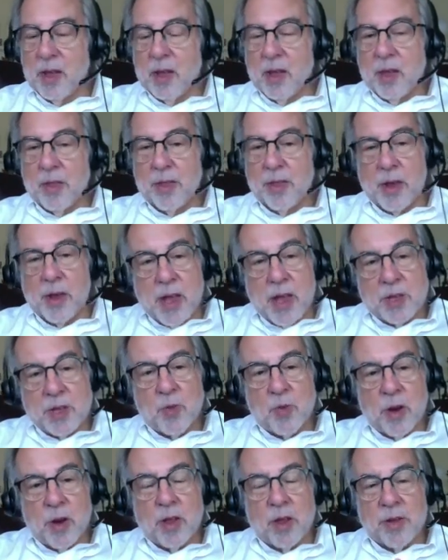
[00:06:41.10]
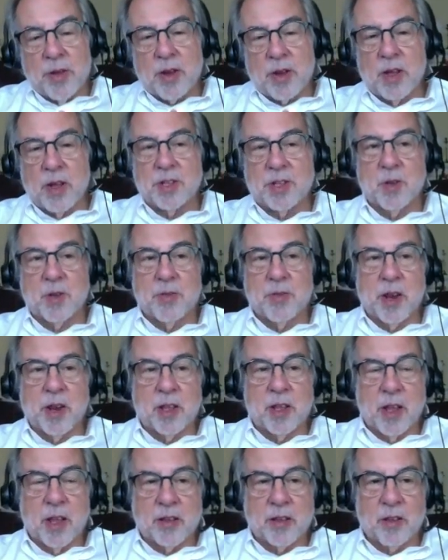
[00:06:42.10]
There is one other custom that
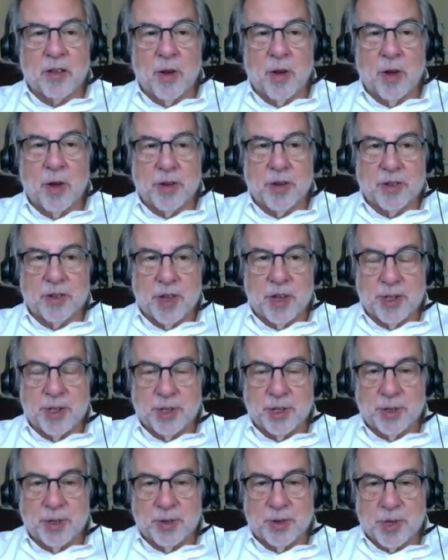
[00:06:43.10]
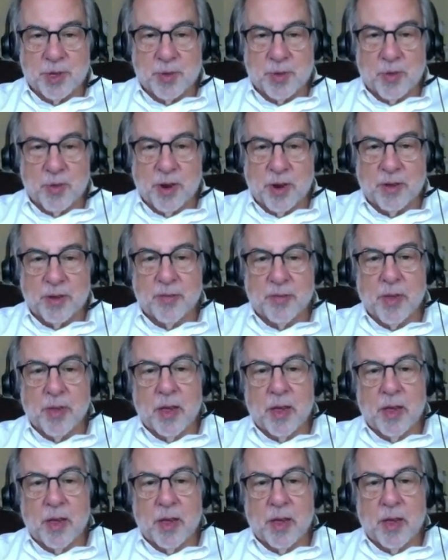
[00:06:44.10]
I'd like to call your attention to this morning.